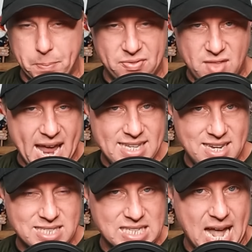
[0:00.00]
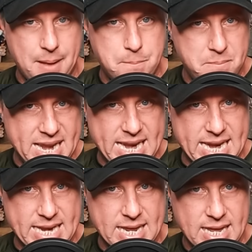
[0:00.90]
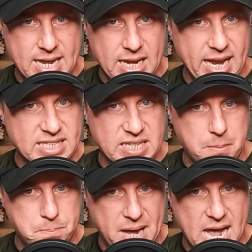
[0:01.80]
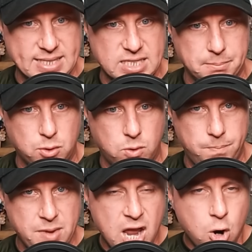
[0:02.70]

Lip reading: but that does not mean it's impossible.